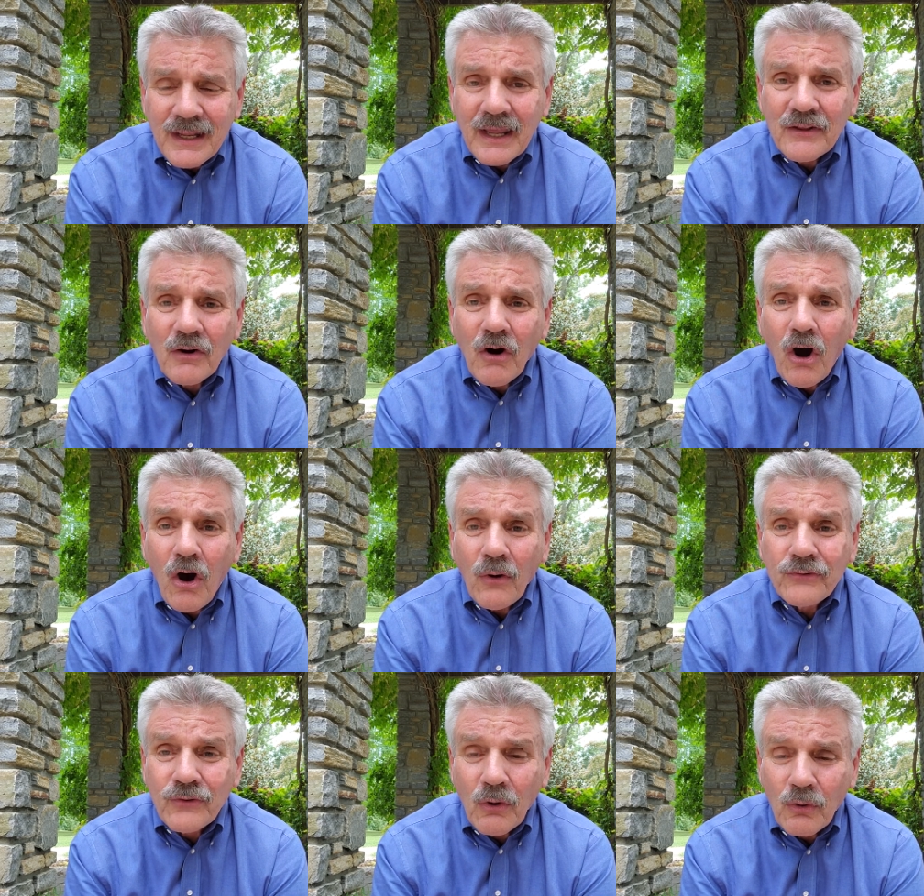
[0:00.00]
And they're
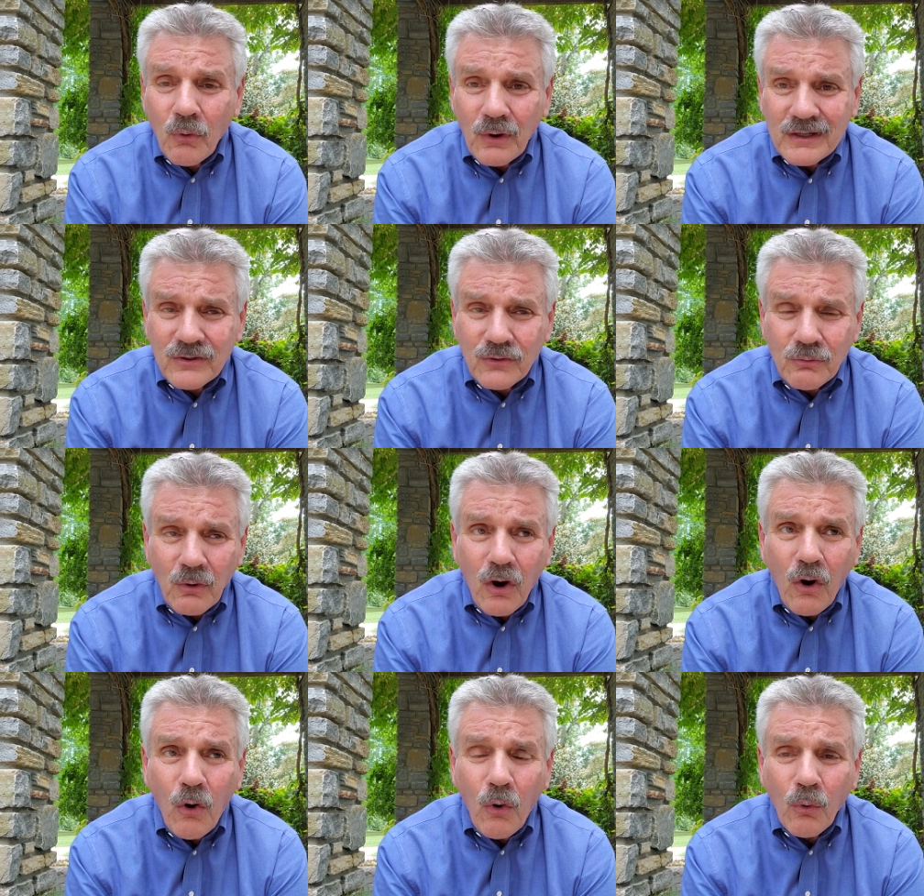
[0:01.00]
also going to do a
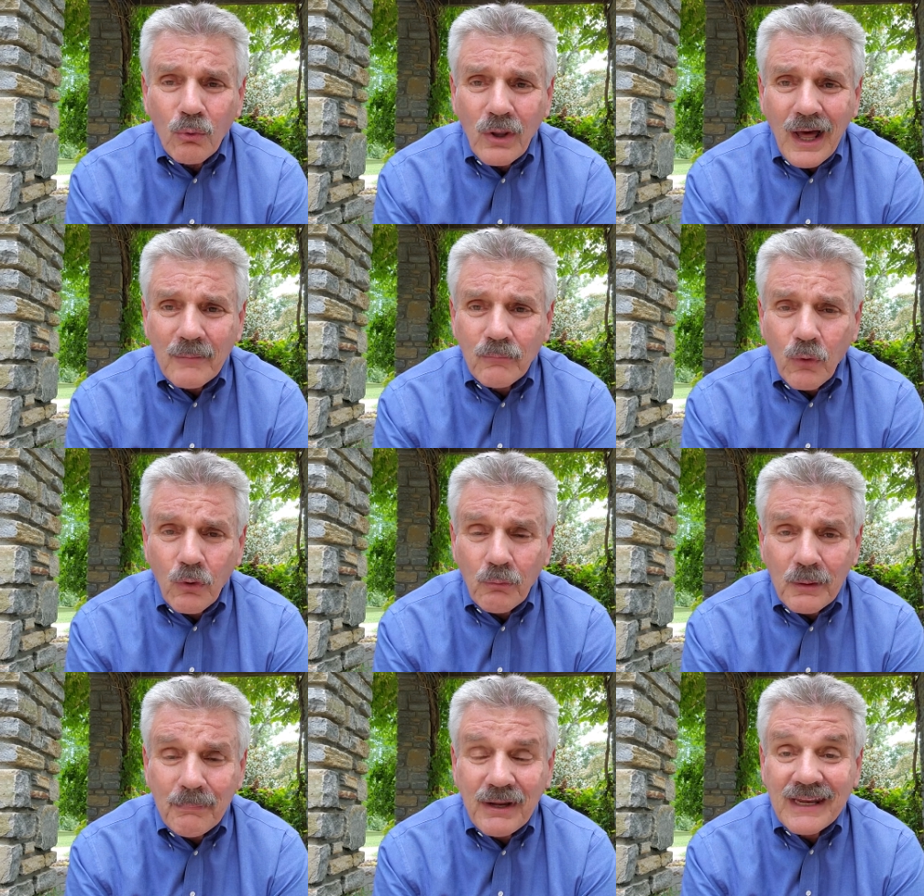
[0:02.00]
whole lot more
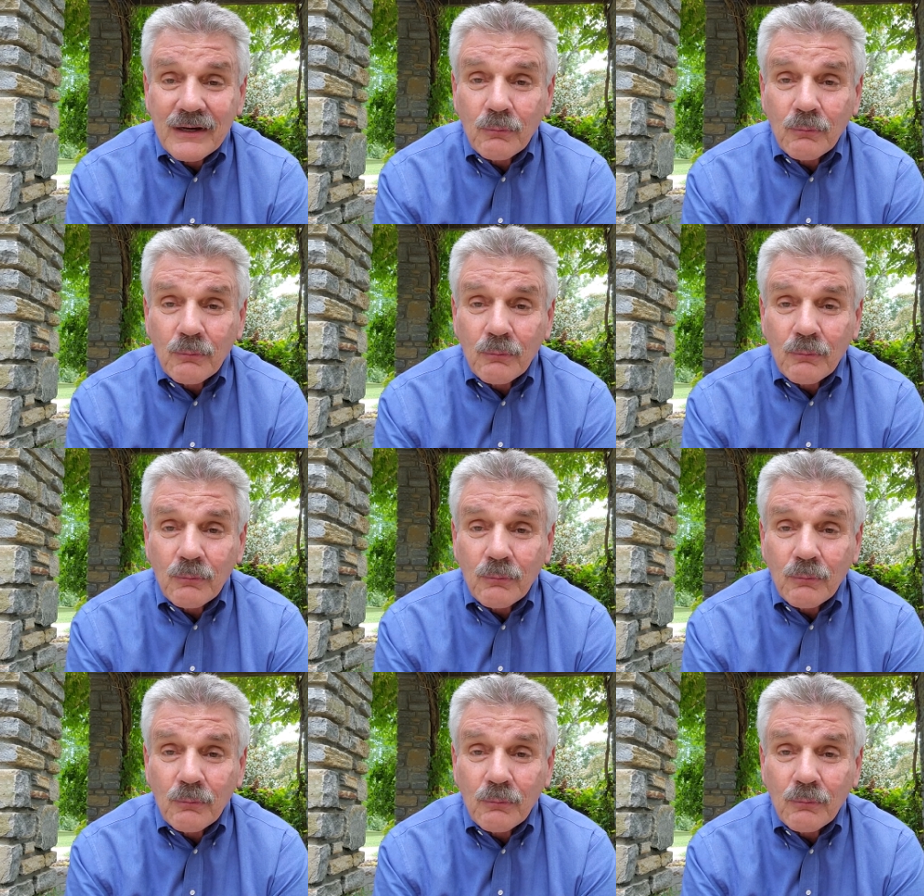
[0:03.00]
repeat